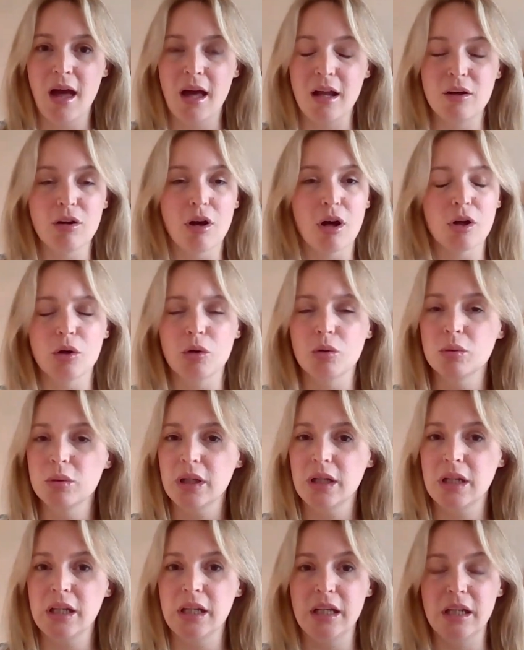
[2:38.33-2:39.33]
not
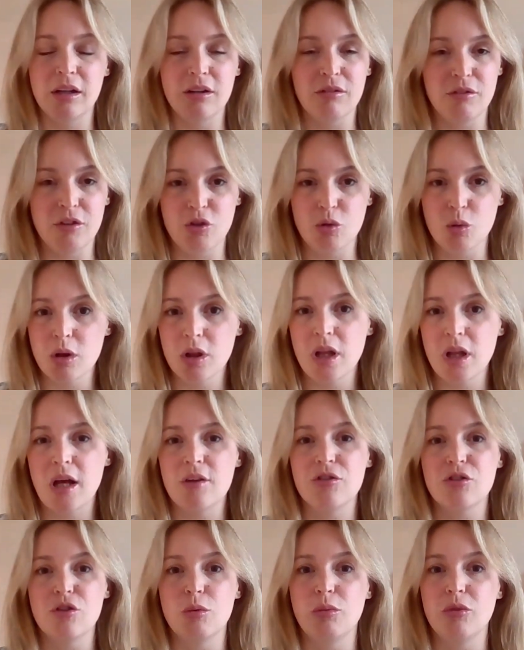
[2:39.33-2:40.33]
only individual
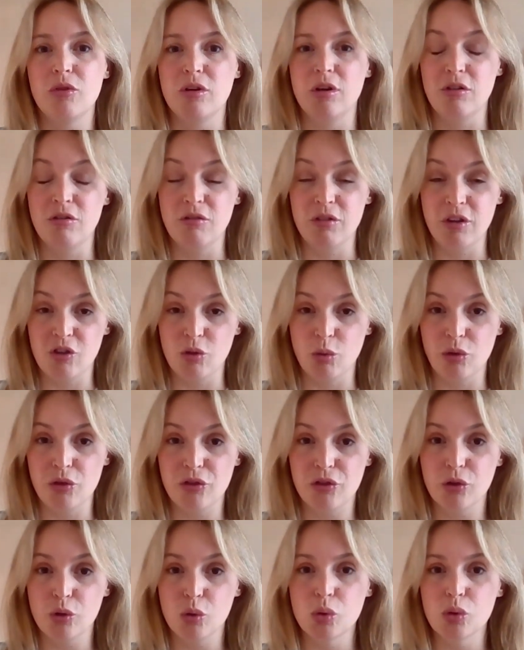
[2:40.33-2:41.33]
classrooms and individual
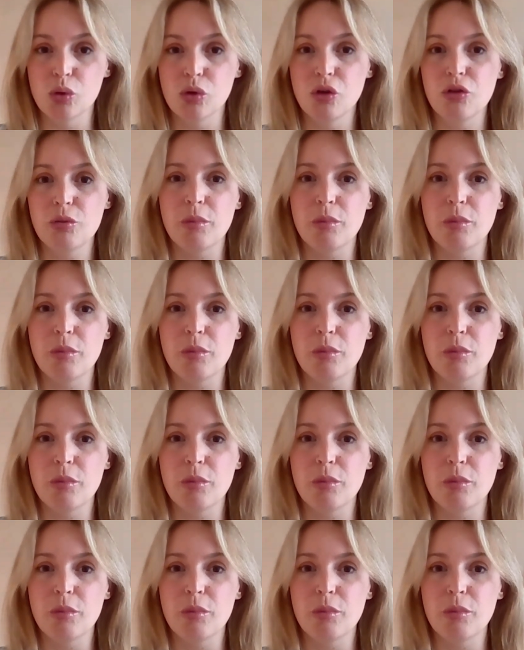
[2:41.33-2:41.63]
schools,